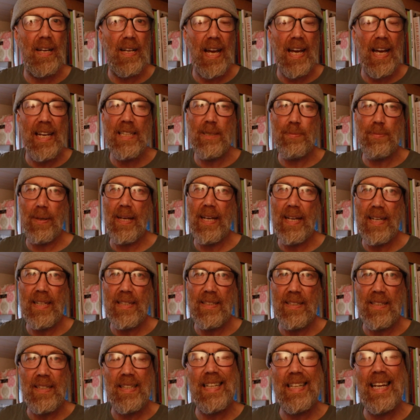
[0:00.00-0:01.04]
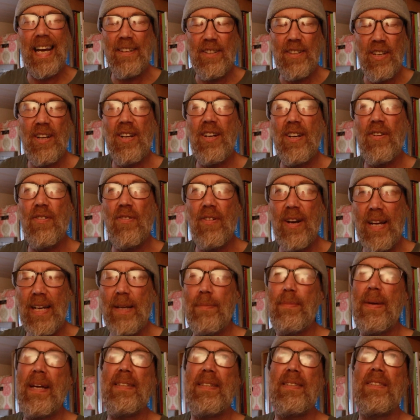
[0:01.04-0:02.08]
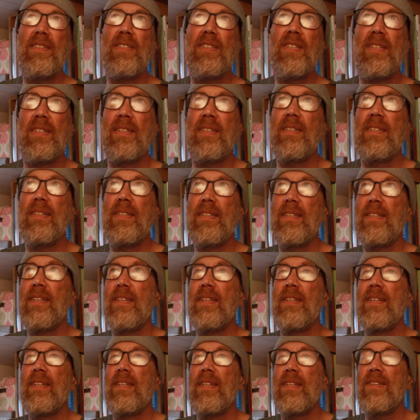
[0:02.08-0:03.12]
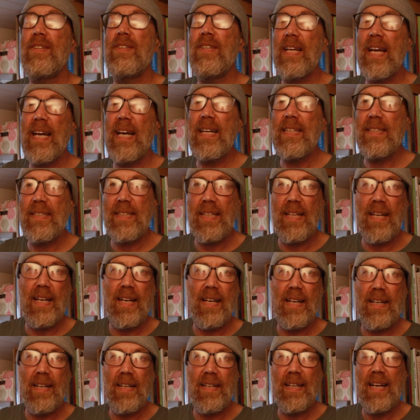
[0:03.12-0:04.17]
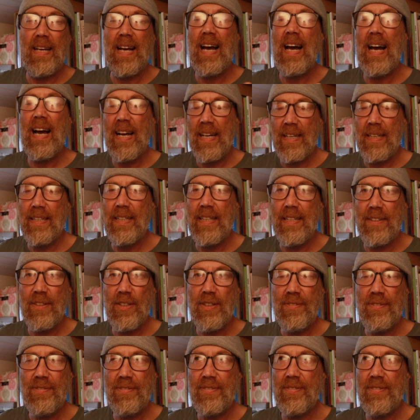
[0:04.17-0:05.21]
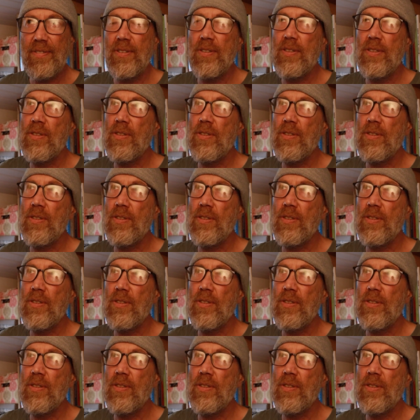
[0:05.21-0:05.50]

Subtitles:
Ace place, cannot recommend the guys there highly enough.